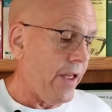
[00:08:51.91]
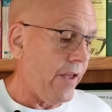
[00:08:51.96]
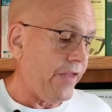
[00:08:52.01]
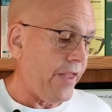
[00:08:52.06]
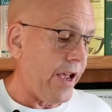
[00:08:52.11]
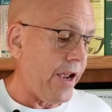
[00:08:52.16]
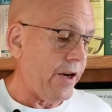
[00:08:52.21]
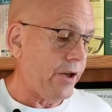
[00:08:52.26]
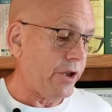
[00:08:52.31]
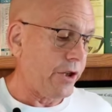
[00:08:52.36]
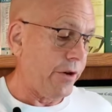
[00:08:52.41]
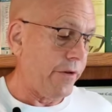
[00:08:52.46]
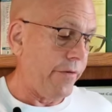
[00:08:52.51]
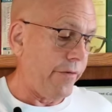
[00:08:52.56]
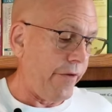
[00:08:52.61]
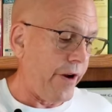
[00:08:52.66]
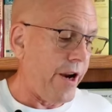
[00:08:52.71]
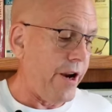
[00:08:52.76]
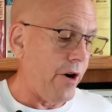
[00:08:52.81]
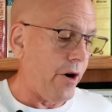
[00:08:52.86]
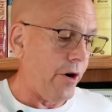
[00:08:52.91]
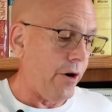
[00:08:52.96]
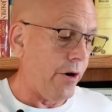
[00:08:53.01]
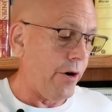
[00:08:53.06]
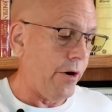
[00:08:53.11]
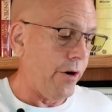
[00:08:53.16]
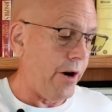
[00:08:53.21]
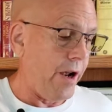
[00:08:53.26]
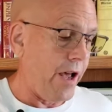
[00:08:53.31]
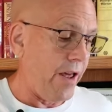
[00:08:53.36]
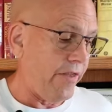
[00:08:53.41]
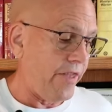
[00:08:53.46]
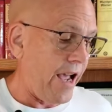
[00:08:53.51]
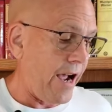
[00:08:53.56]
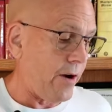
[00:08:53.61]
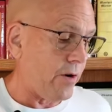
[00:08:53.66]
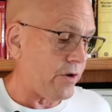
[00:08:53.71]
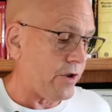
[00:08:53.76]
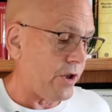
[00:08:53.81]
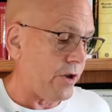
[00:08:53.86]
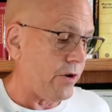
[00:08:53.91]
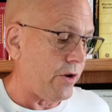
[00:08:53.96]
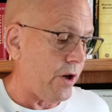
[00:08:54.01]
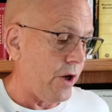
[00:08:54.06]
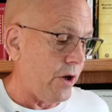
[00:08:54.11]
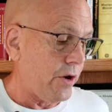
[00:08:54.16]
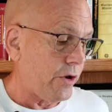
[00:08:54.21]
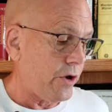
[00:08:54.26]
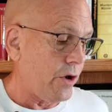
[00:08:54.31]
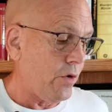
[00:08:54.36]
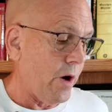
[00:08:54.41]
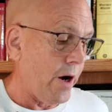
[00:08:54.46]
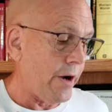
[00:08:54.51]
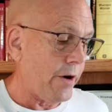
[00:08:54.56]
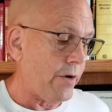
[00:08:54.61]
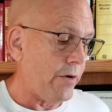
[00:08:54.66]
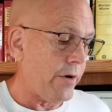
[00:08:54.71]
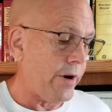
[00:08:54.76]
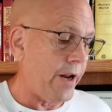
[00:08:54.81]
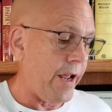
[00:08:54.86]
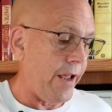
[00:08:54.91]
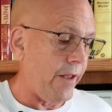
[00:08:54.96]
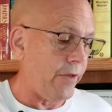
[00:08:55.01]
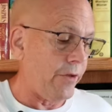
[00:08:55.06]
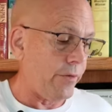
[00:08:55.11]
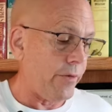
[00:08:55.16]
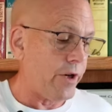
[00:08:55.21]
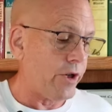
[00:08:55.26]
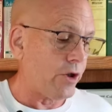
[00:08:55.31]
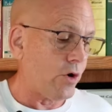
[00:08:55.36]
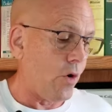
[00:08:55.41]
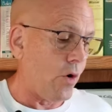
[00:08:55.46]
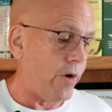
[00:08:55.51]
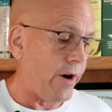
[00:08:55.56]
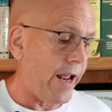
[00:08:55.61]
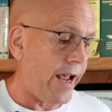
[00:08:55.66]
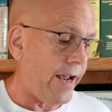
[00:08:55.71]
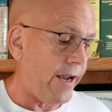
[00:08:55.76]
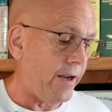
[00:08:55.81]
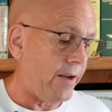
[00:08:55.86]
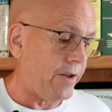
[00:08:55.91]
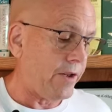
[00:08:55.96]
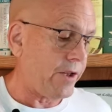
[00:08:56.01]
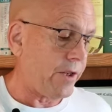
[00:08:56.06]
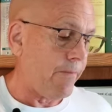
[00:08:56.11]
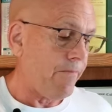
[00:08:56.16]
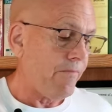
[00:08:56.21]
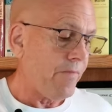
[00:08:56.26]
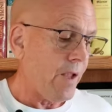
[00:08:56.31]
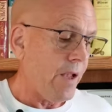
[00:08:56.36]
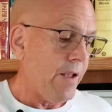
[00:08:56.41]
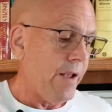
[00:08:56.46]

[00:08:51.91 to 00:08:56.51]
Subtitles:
that they should feed her 1,260 days.